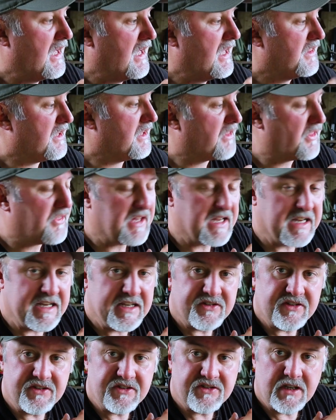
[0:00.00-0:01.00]
The other thing
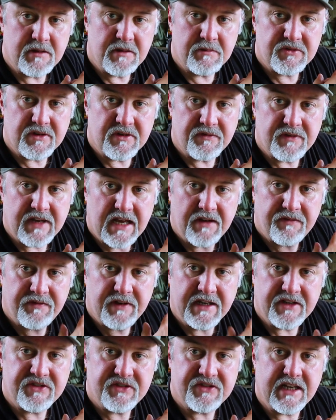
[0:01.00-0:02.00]
is, in terms of
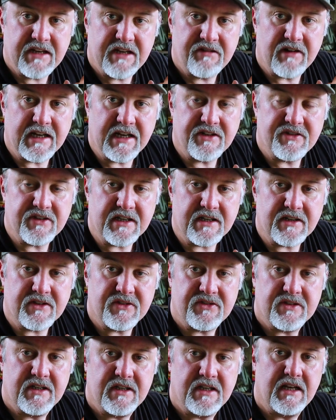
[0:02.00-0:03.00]
FAC
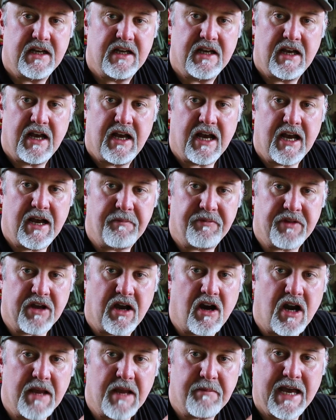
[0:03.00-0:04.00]
ratings, the
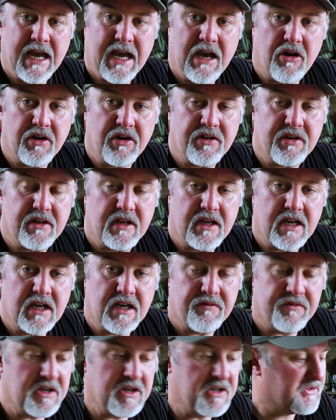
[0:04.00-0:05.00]
high-powered
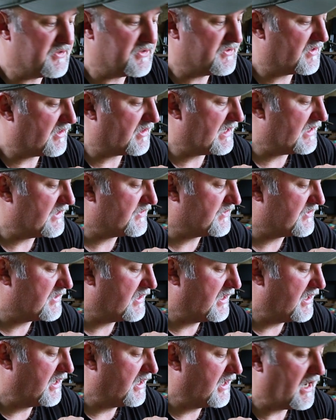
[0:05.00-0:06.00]
versions of this,
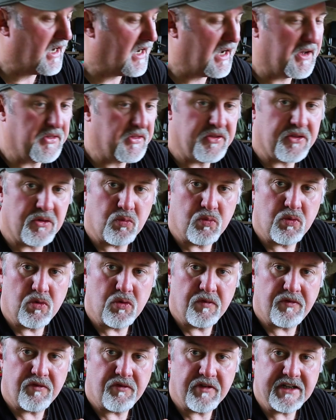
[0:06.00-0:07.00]
the
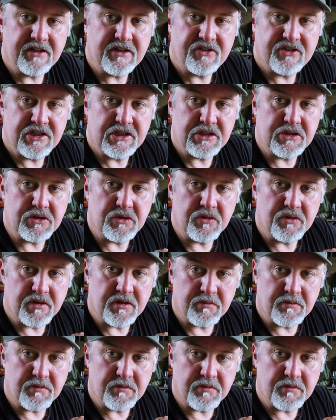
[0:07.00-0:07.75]
Wolverine 2, the